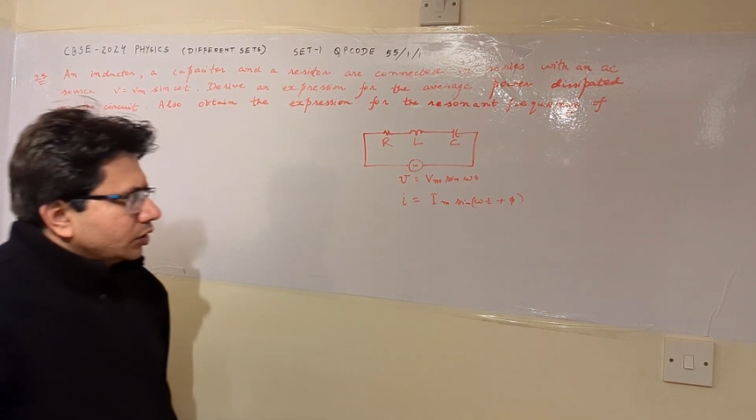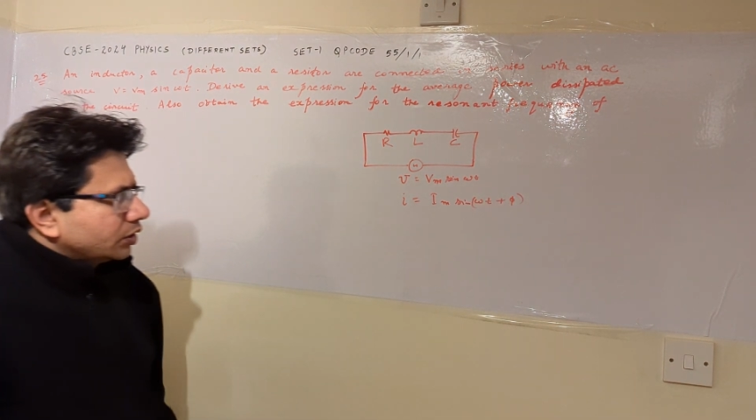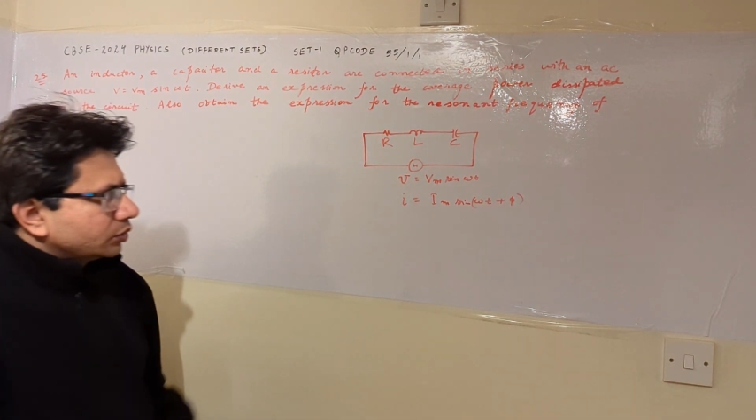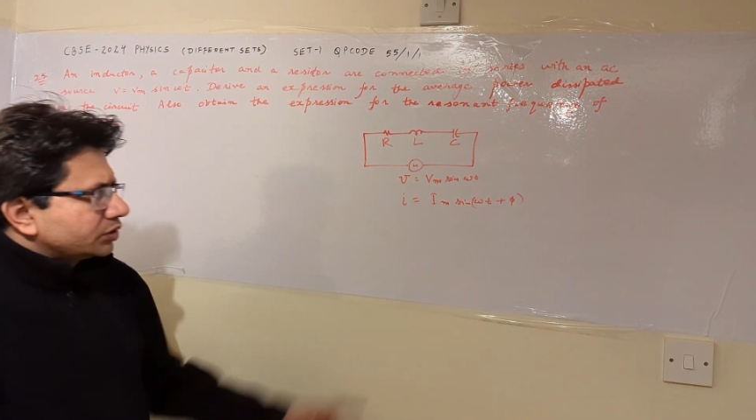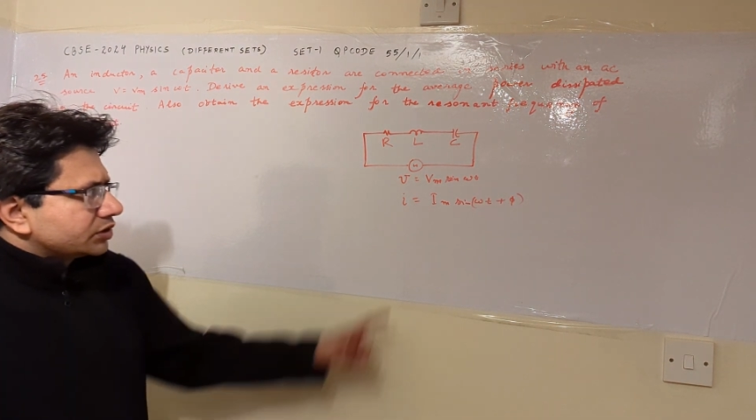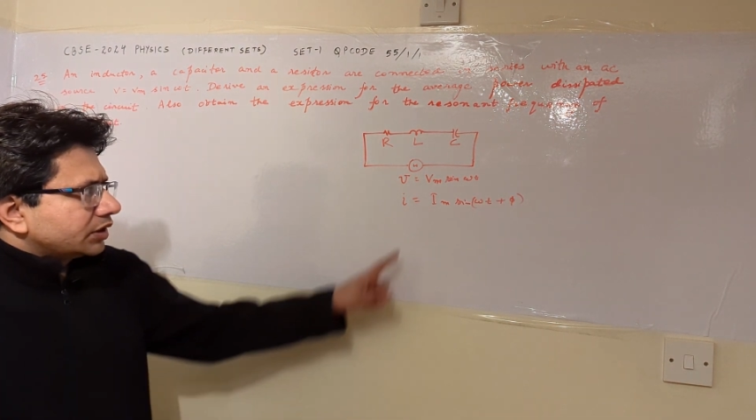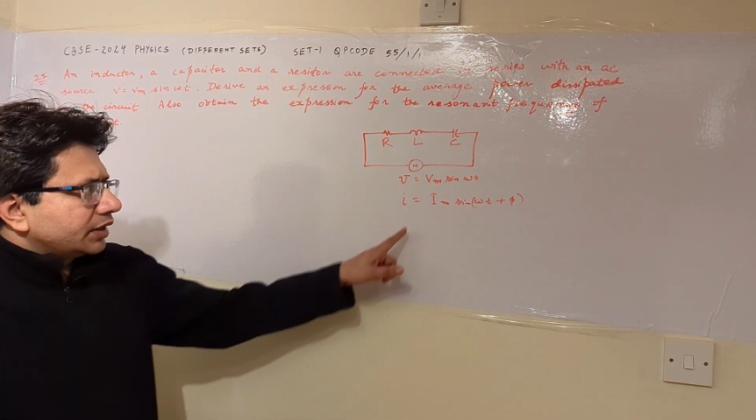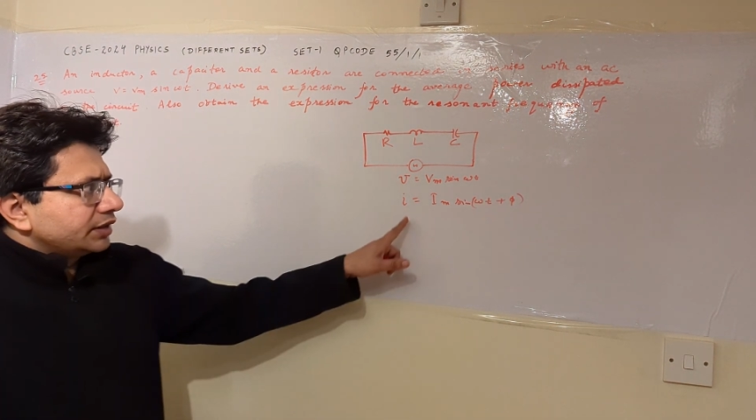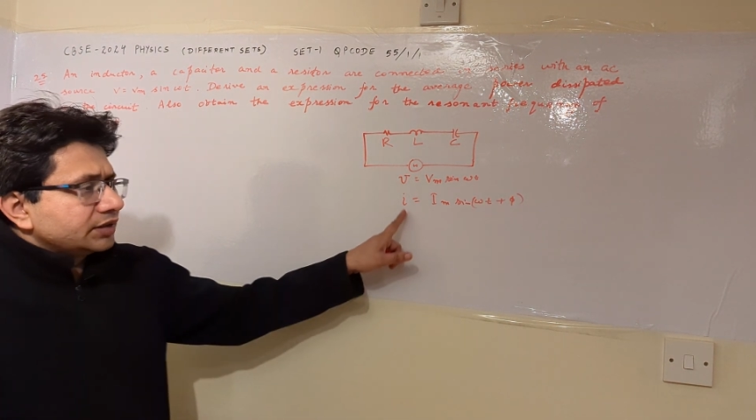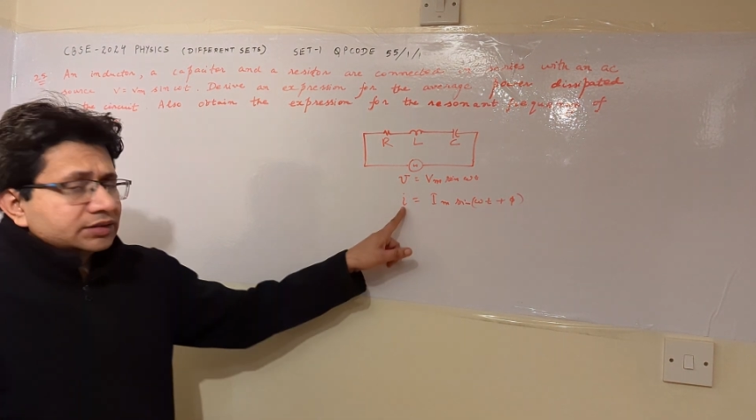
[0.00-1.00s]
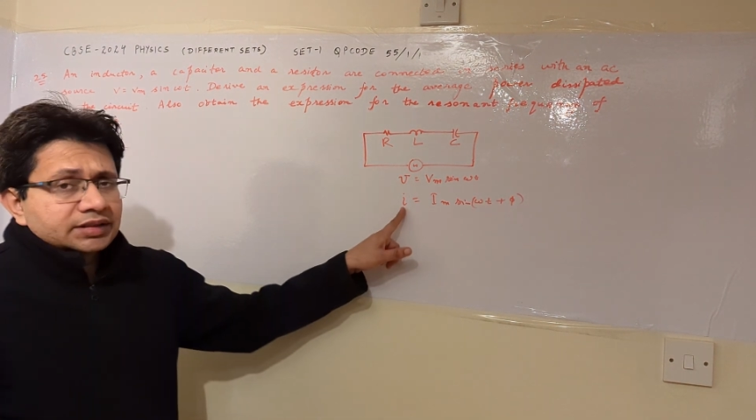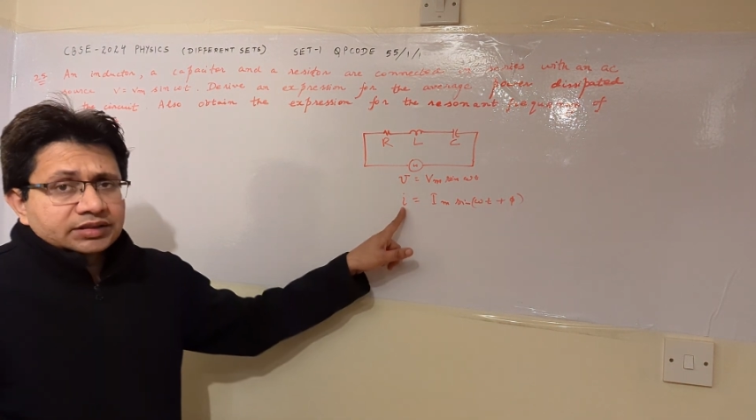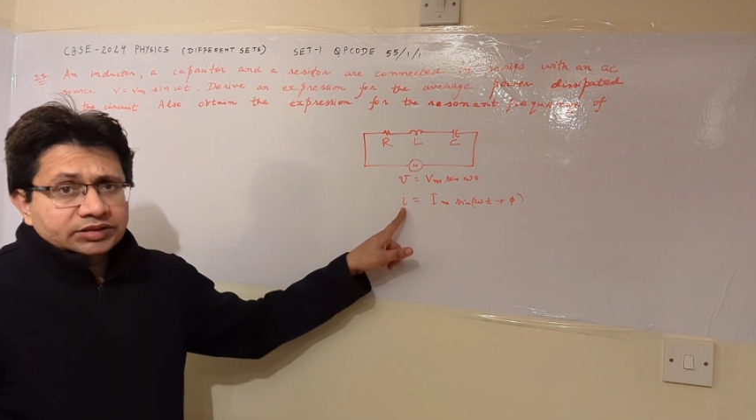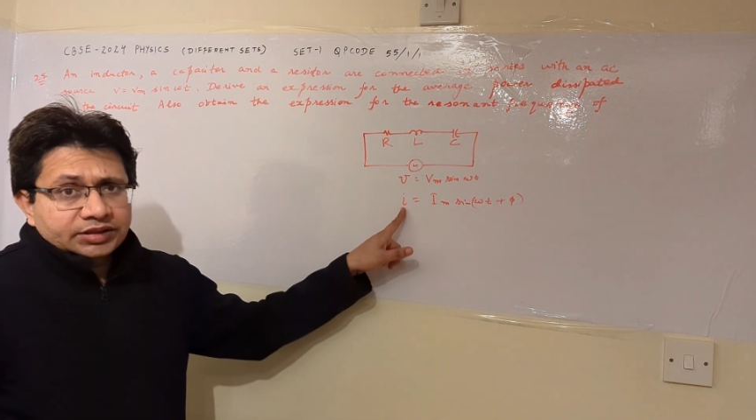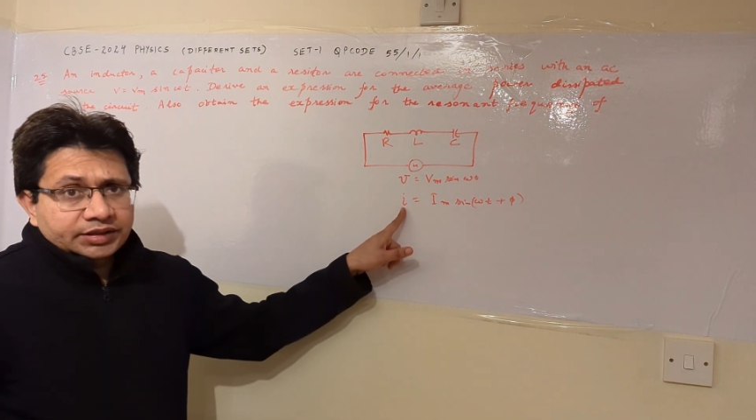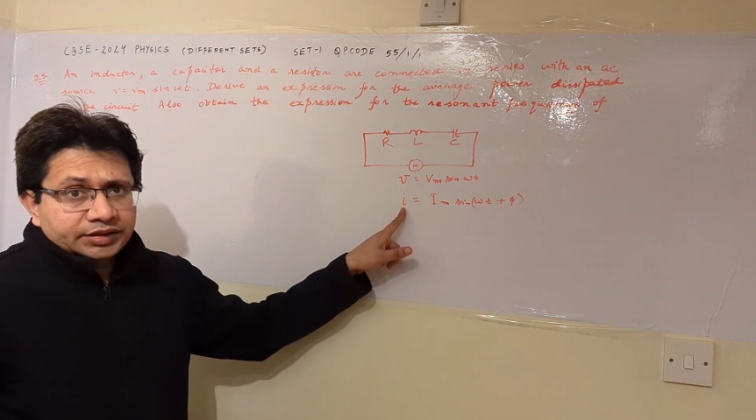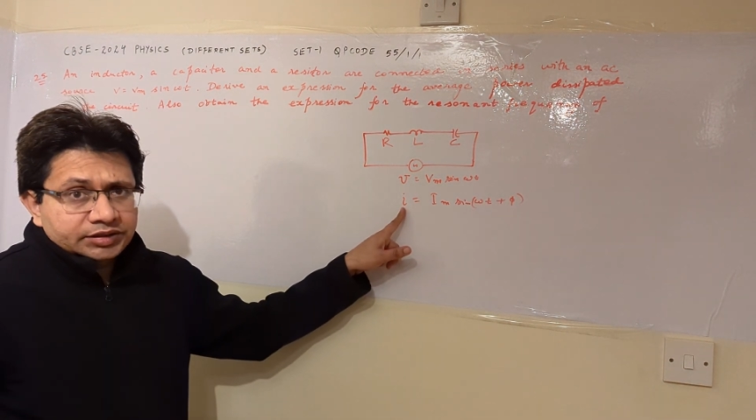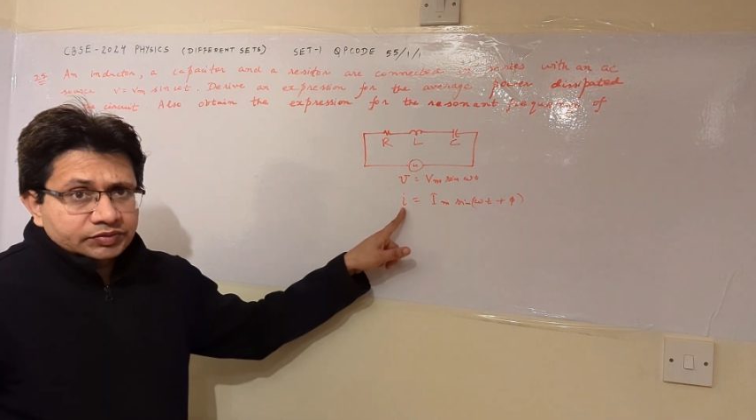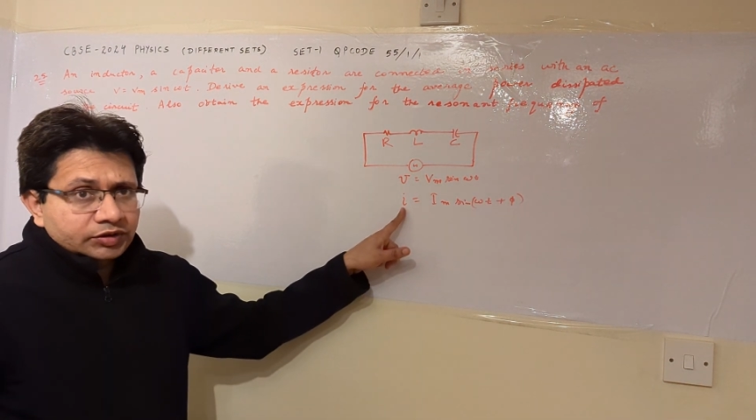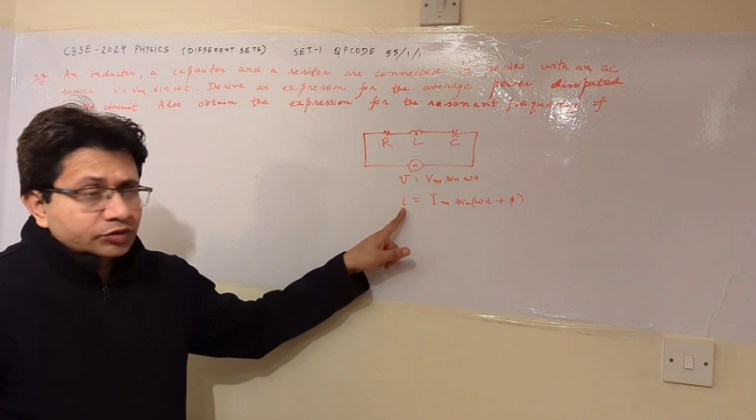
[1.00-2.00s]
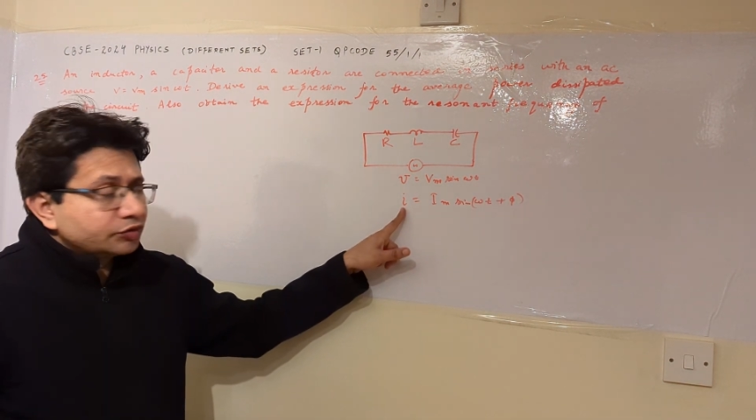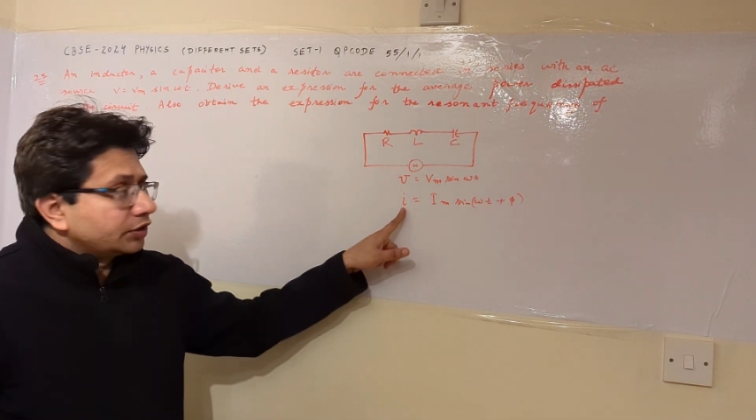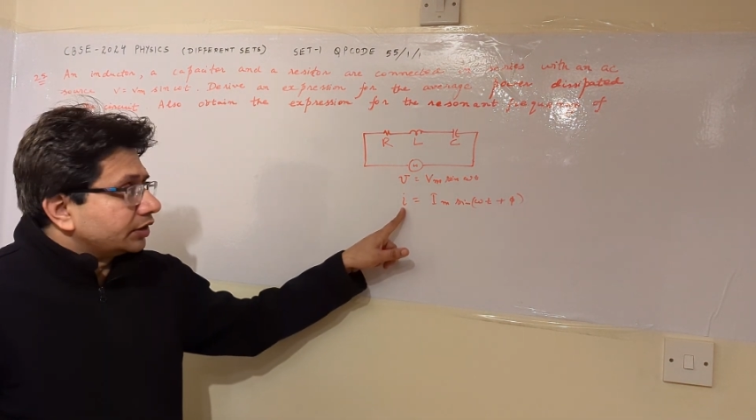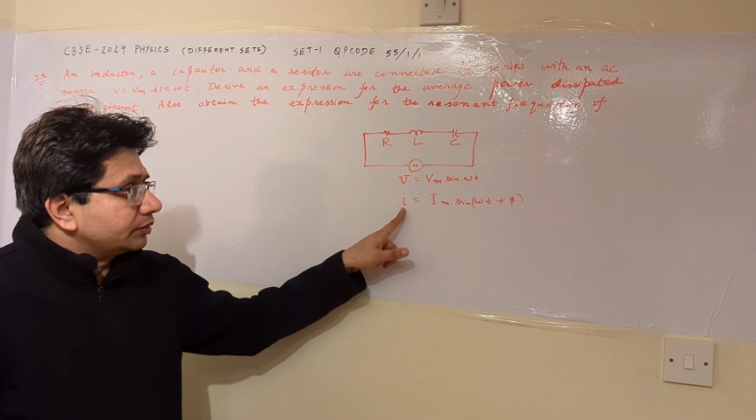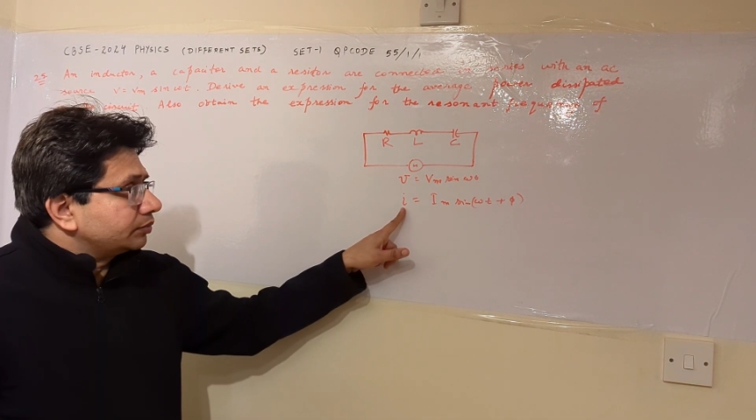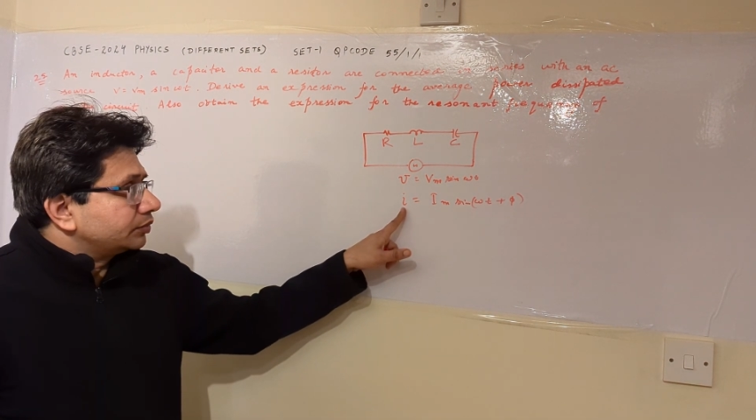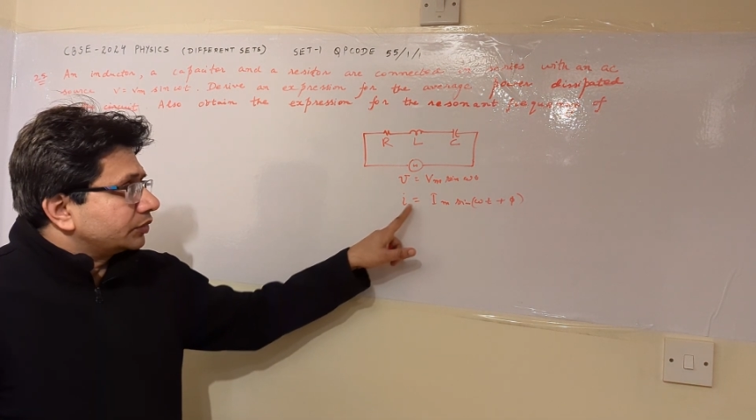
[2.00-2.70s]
Now this I is the instantaneous value of current,